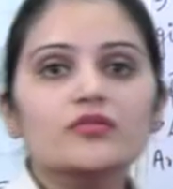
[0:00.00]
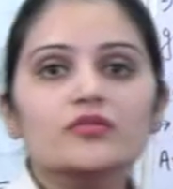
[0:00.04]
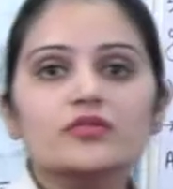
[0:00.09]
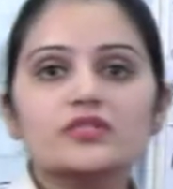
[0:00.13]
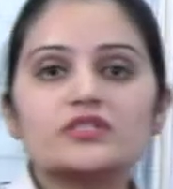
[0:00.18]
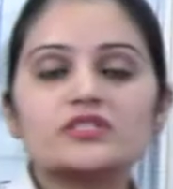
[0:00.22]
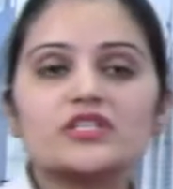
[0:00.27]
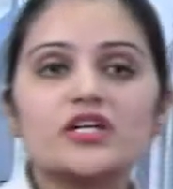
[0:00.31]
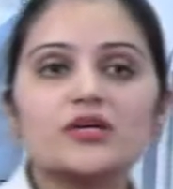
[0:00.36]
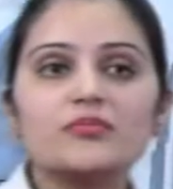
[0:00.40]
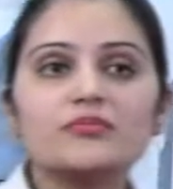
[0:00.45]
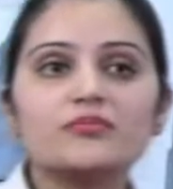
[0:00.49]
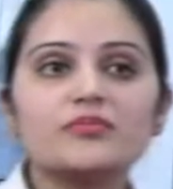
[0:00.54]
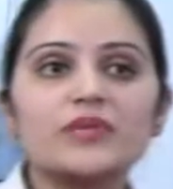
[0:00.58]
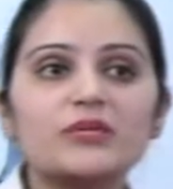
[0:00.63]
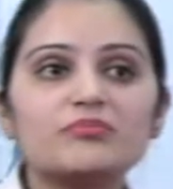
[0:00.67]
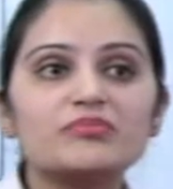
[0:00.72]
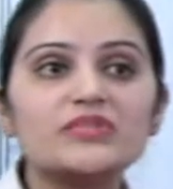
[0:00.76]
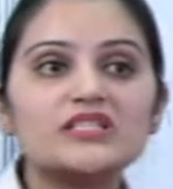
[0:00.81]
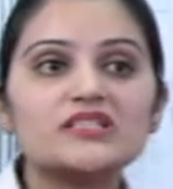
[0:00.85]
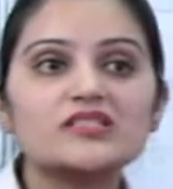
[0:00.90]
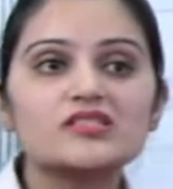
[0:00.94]
some
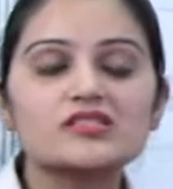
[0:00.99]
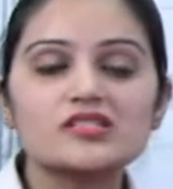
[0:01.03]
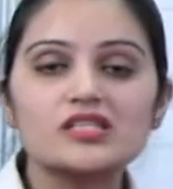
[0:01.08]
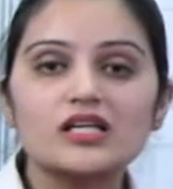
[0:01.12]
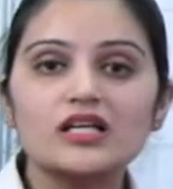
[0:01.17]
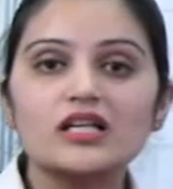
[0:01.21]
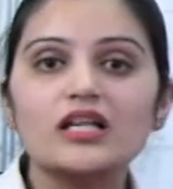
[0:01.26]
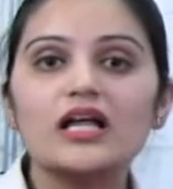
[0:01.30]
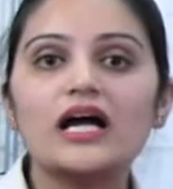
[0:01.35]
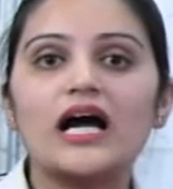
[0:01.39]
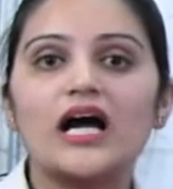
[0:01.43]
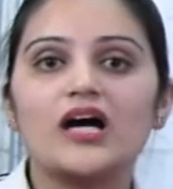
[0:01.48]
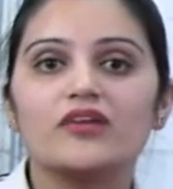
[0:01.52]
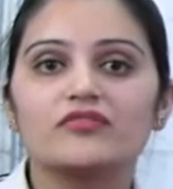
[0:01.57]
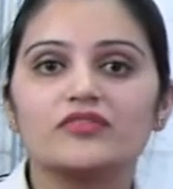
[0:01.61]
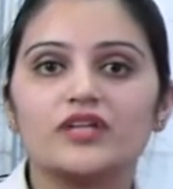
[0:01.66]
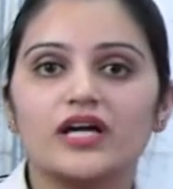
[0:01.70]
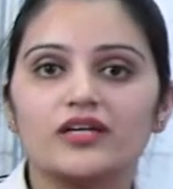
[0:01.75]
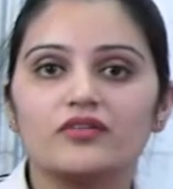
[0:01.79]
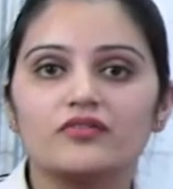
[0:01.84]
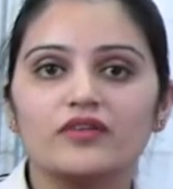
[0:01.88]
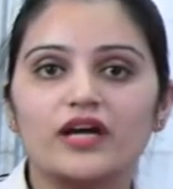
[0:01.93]
people still have
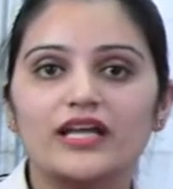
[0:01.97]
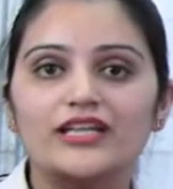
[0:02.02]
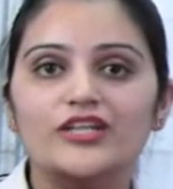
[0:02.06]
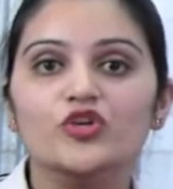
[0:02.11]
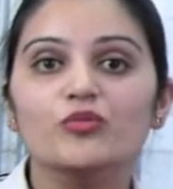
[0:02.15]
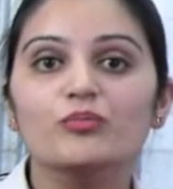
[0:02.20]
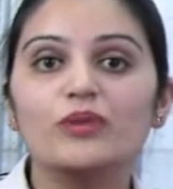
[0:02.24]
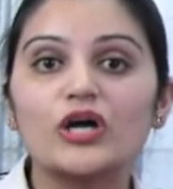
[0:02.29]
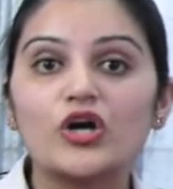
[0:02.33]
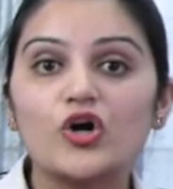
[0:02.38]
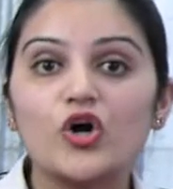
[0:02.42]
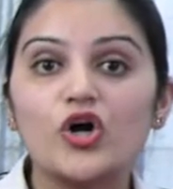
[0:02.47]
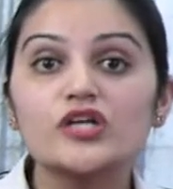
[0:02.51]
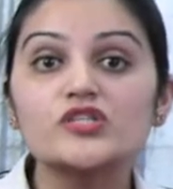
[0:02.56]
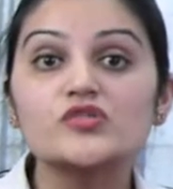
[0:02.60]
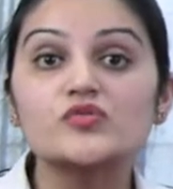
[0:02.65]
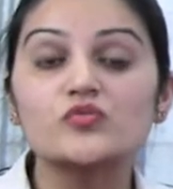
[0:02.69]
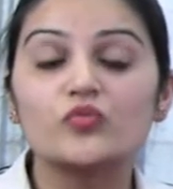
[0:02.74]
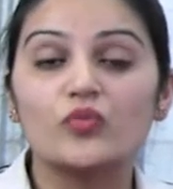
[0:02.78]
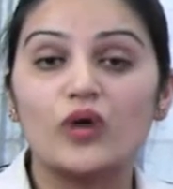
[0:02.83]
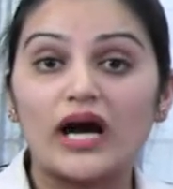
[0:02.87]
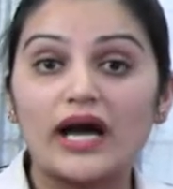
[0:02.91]
that value,
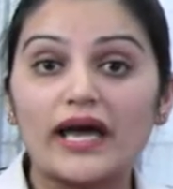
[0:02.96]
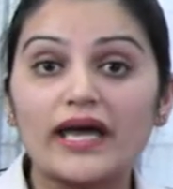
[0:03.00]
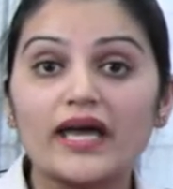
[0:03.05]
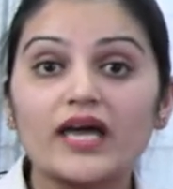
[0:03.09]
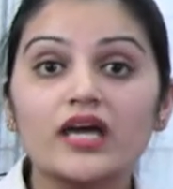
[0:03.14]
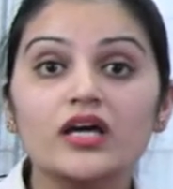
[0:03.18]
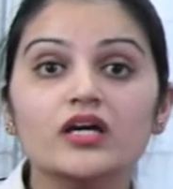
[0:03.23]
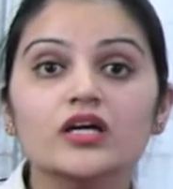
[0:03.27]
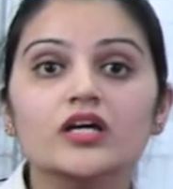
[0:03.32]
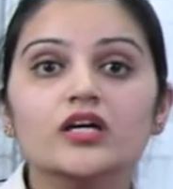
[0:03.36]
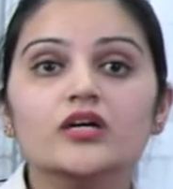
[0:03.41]
because why?